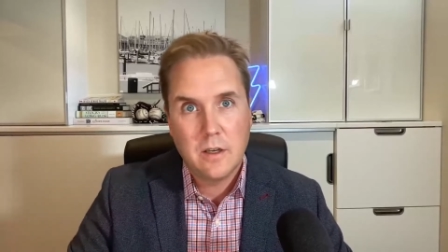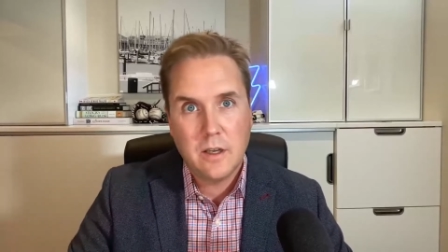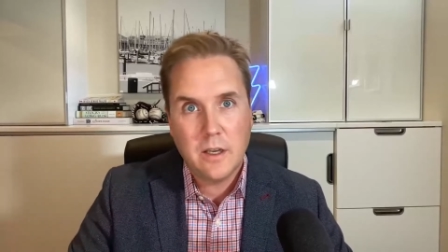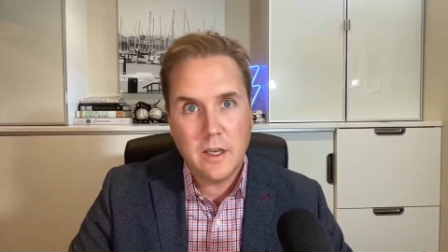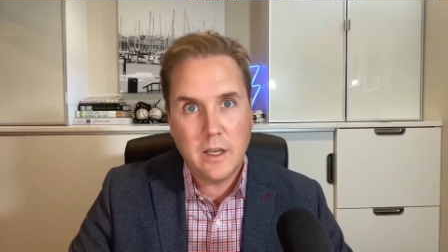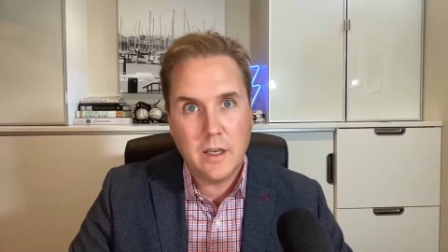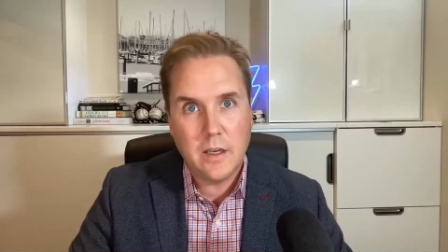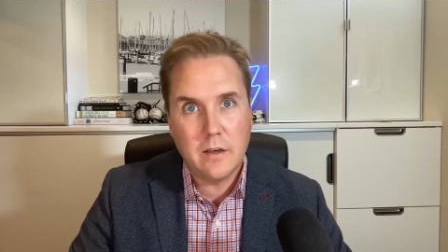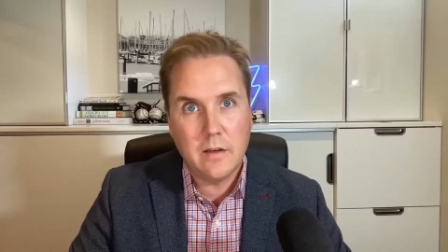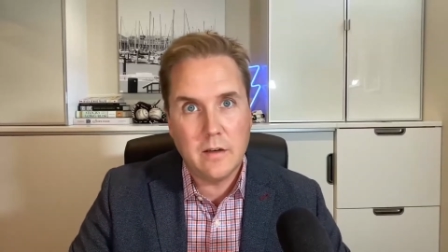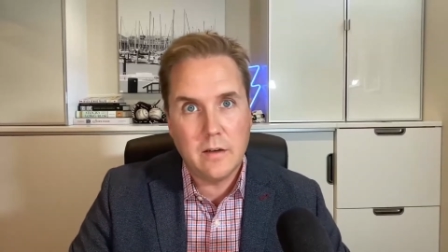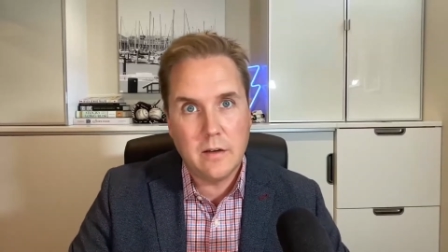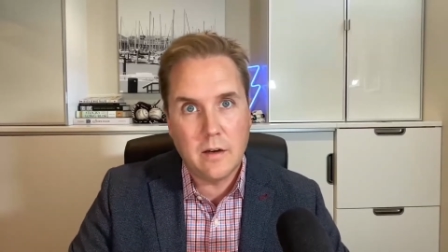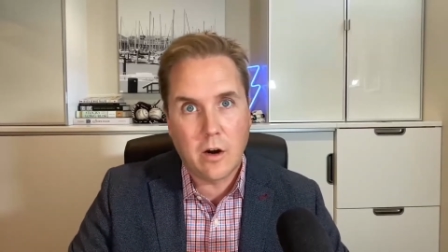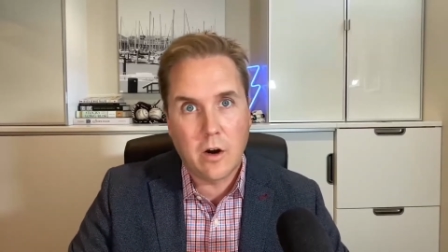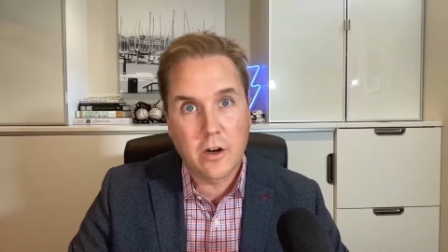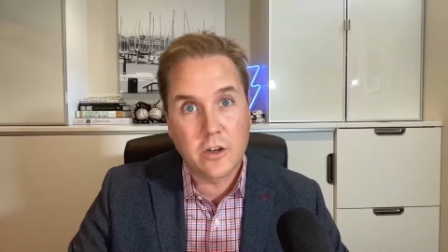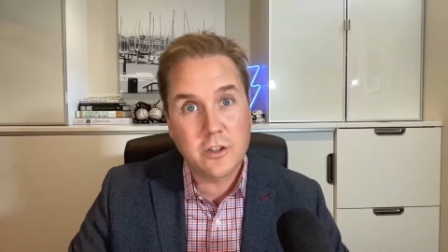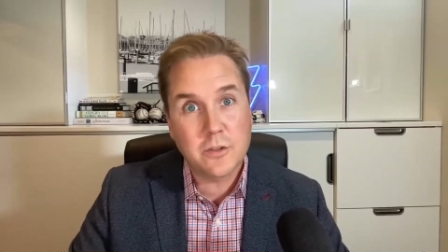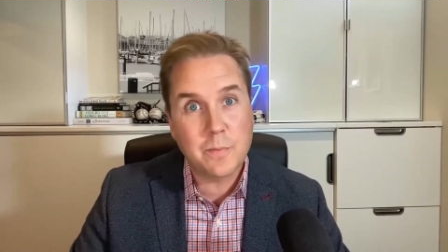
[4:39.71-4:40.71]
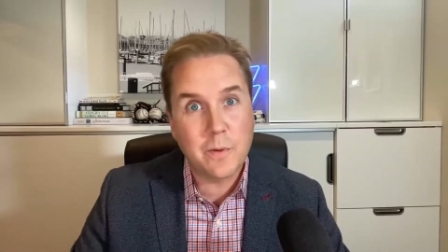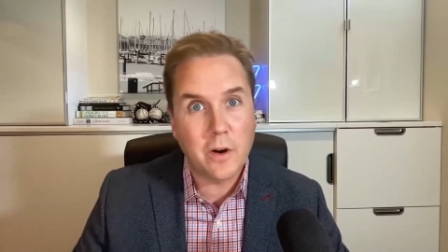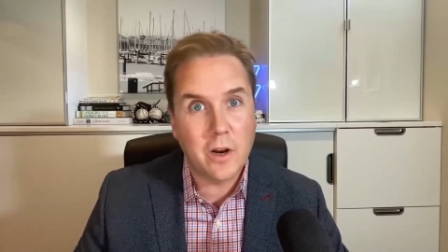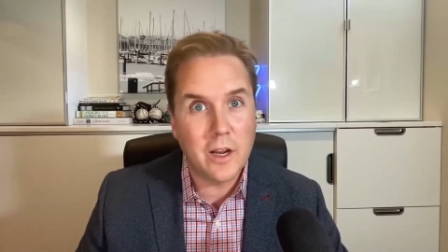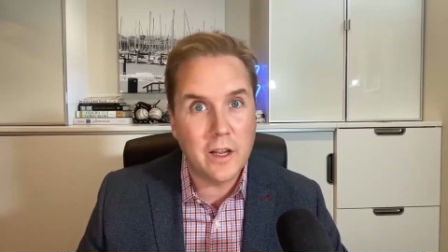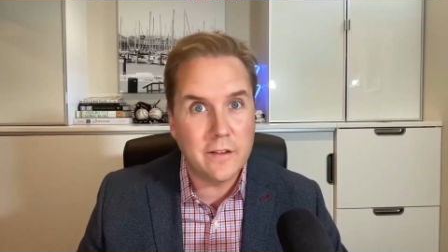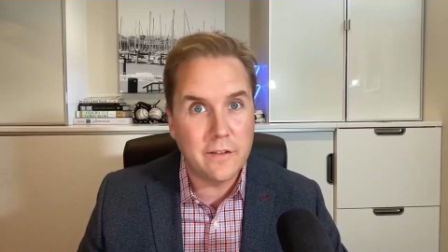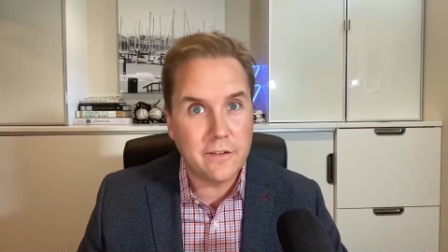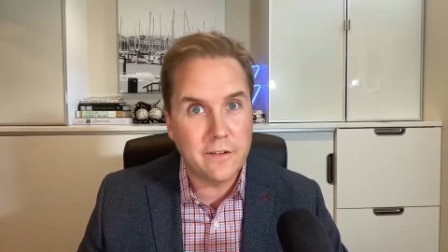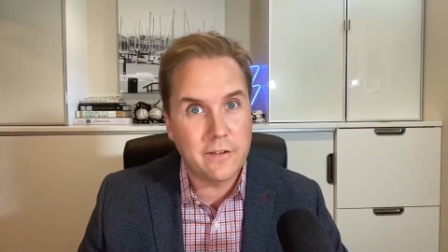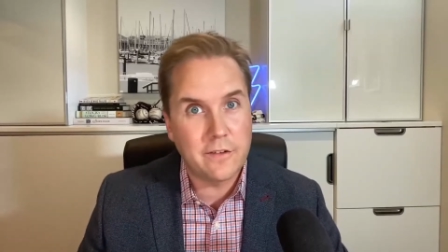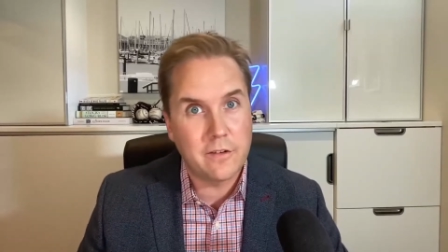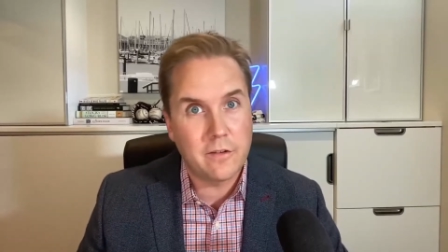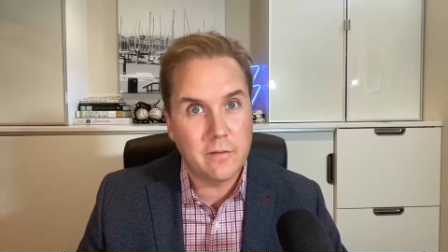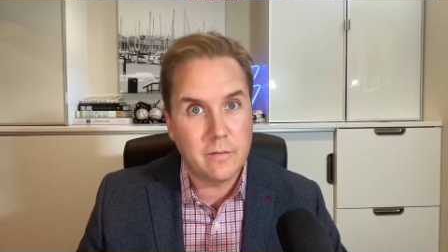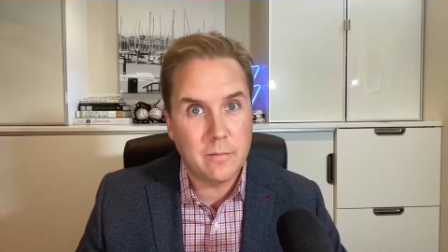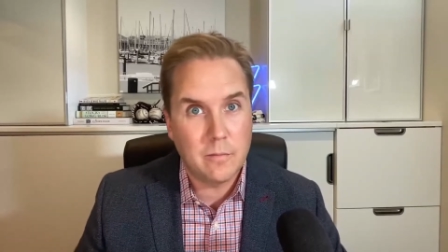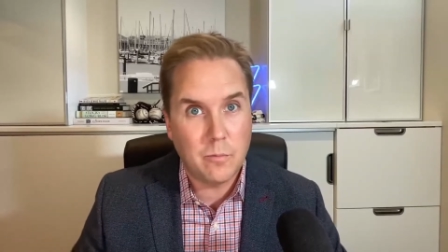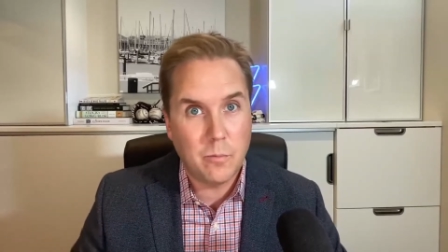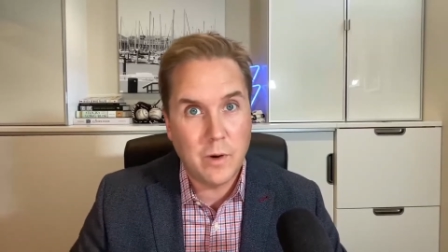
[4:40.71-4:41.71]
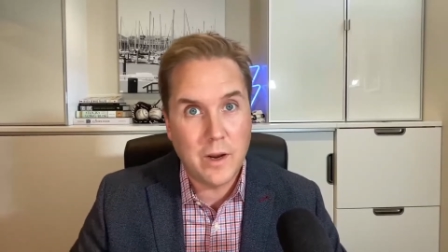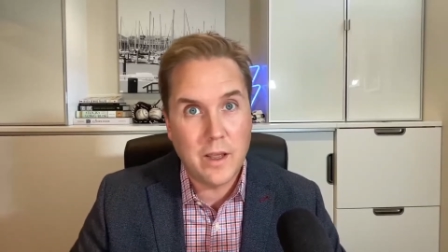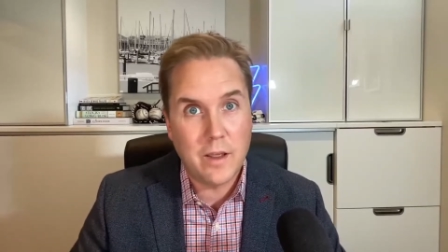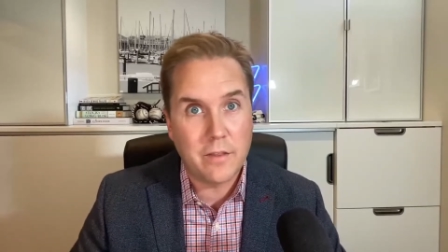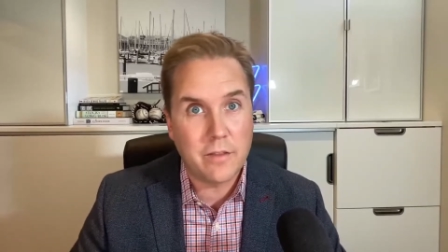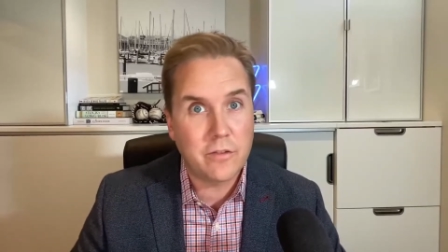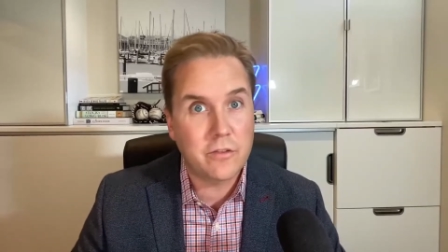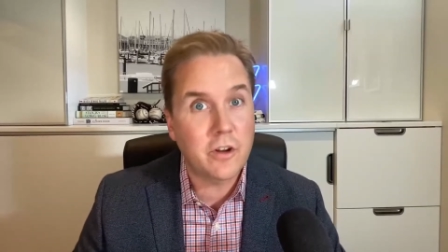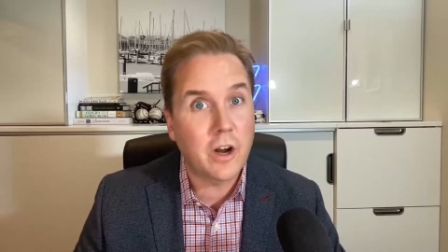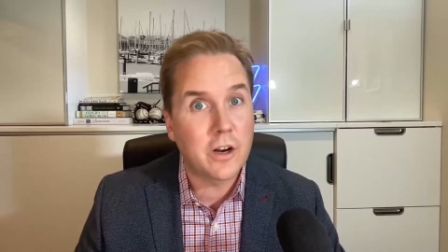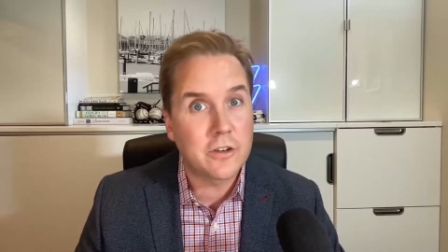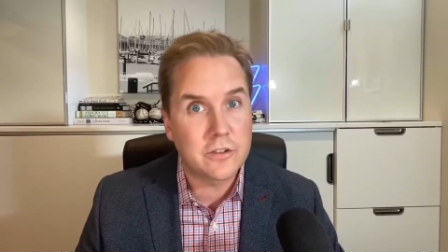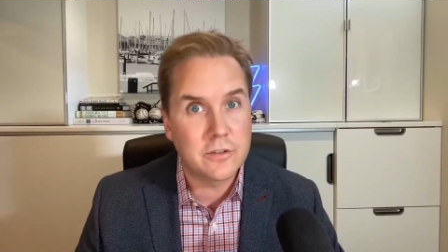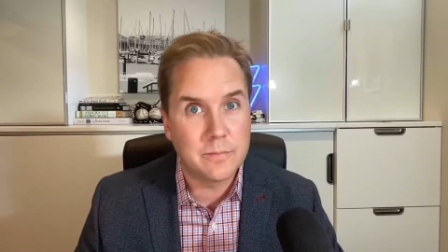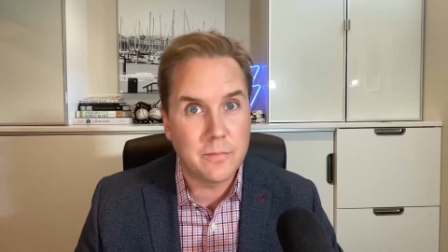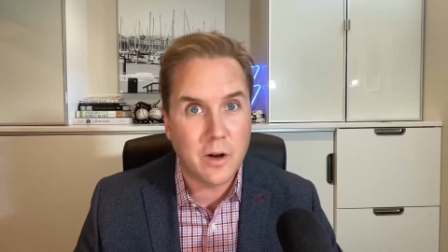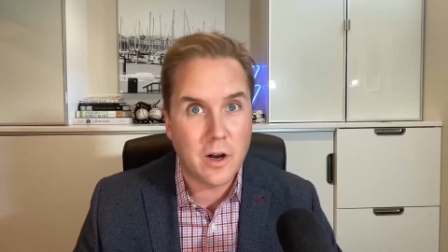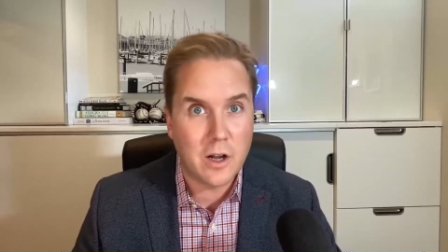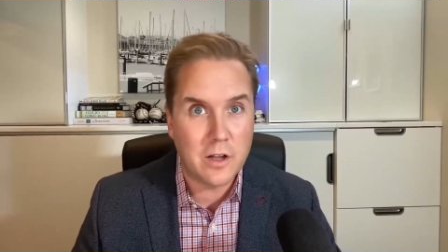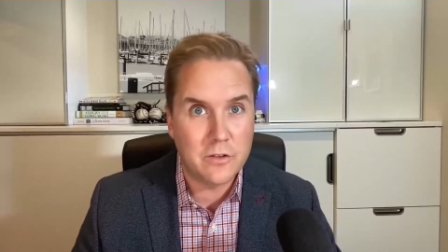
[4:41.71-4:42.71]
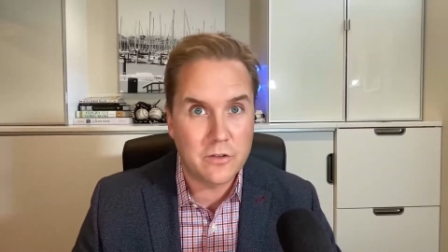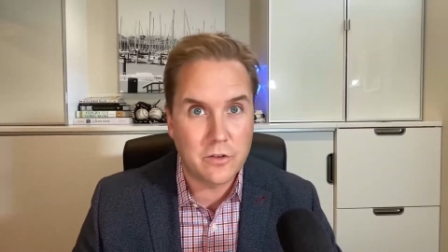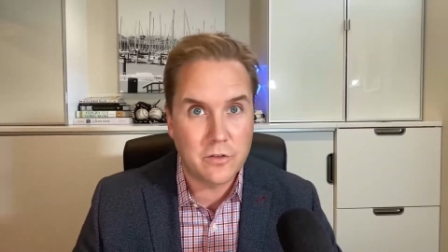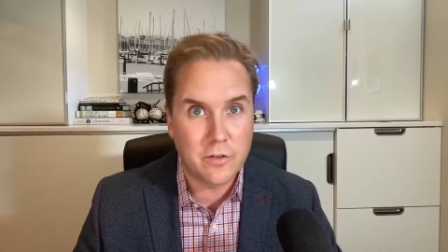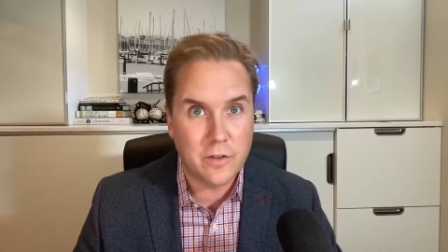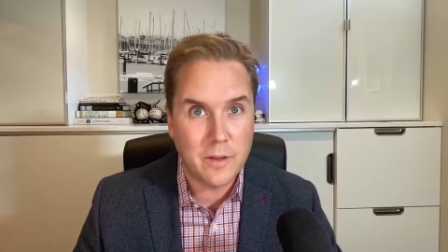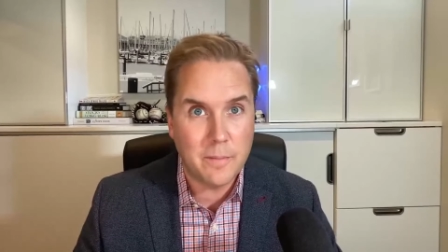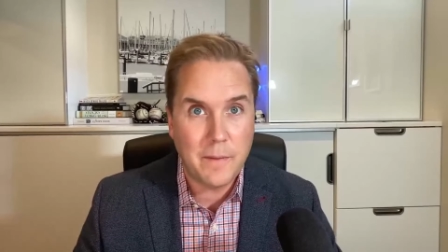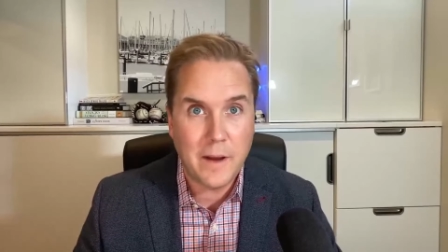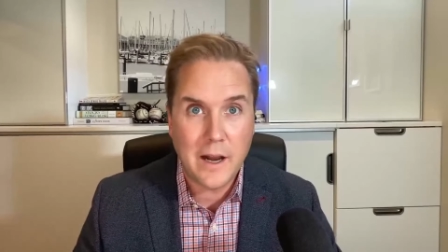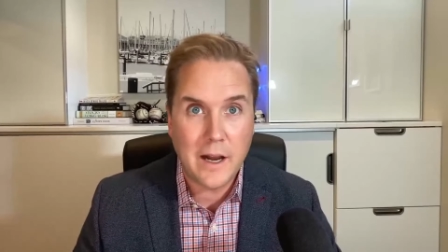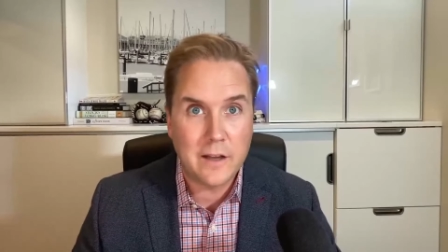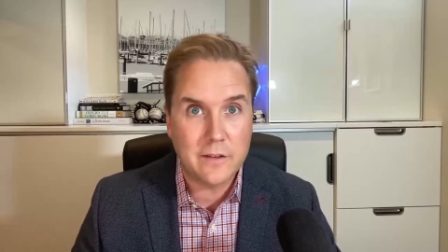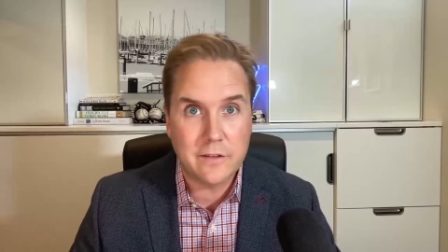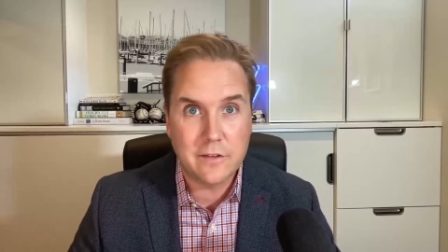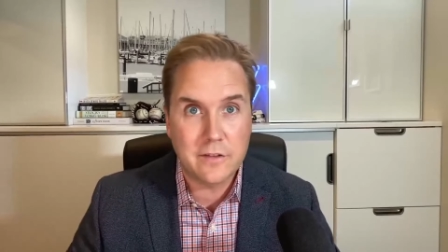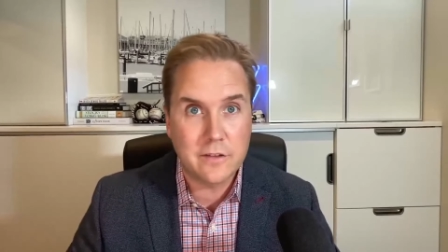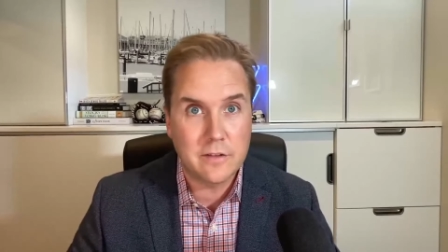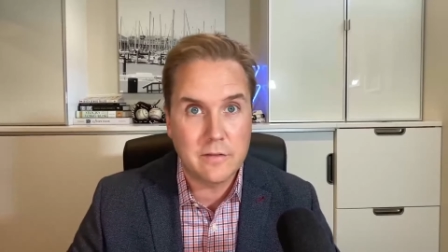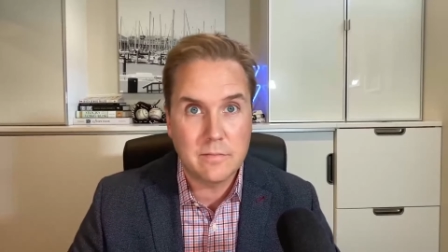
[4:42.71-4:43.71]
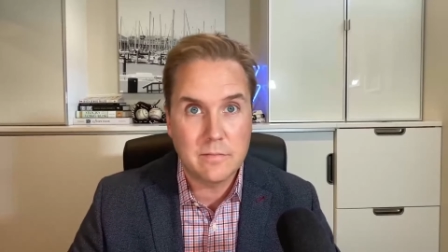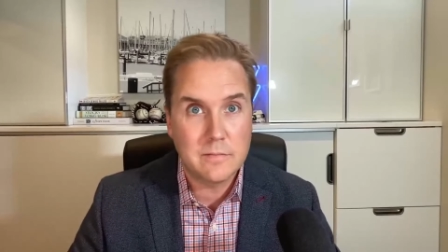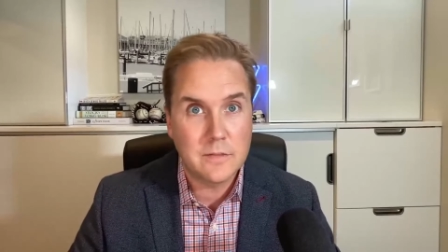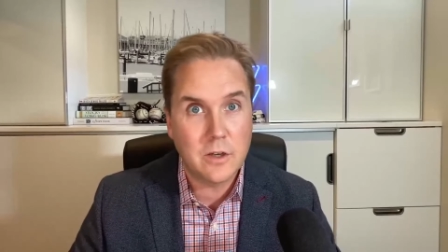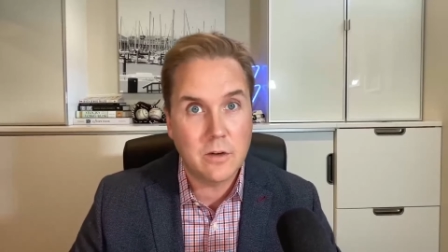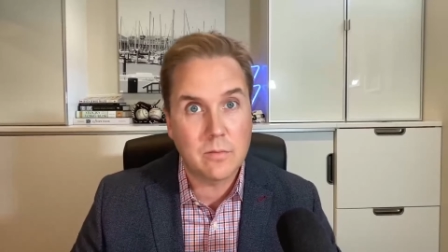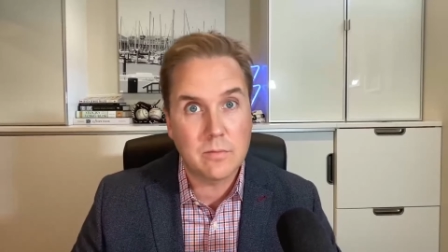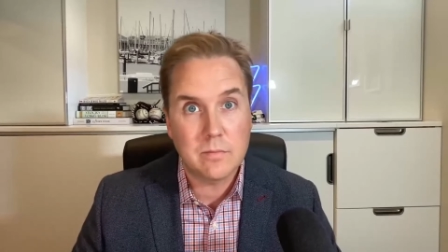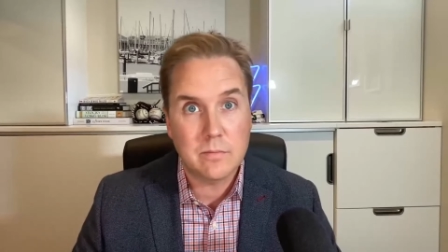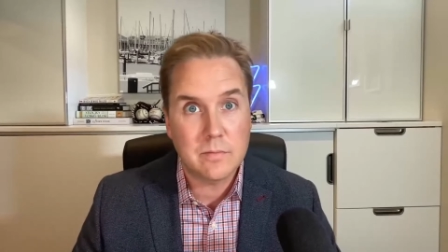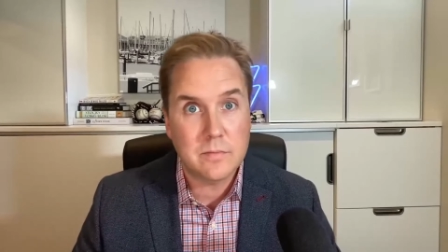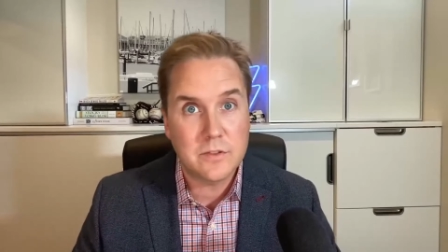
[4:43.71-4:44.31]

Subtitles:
in our experience with stocks and bonds over the past, you know,